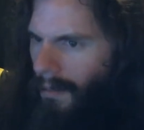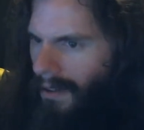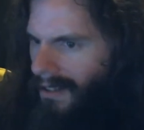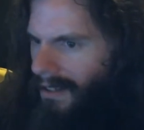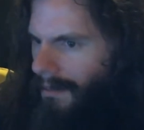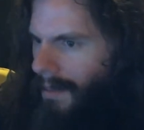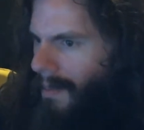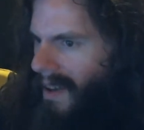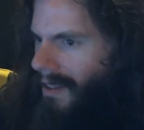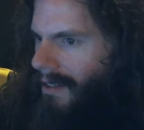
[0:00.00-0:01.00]
but it's going to be
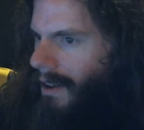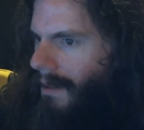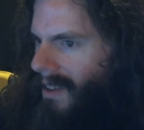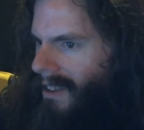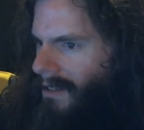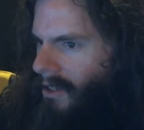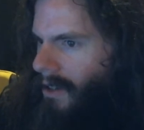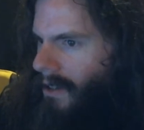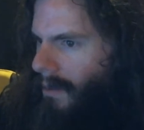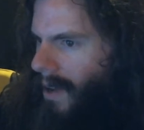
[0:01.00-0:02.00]
based on making
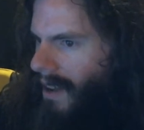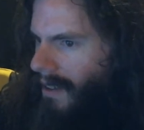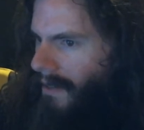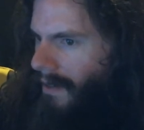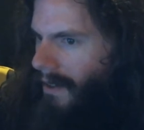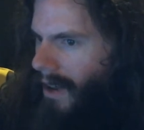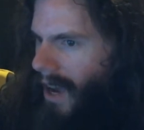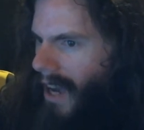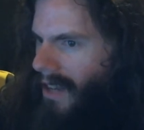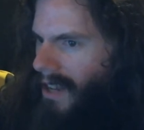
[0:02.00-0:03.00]
sure that we have
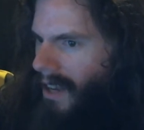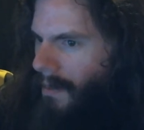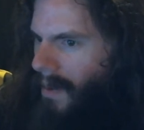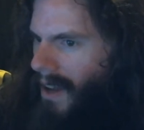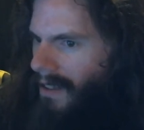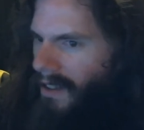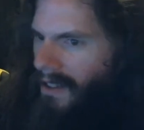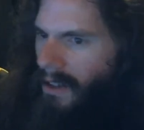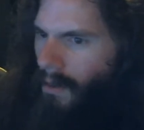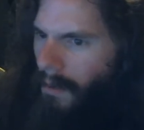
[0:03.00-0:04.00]
high tech capacity to
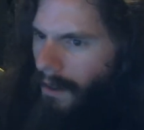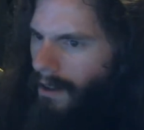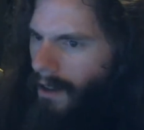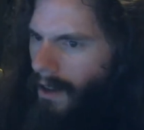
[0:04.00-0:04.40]
deal with it.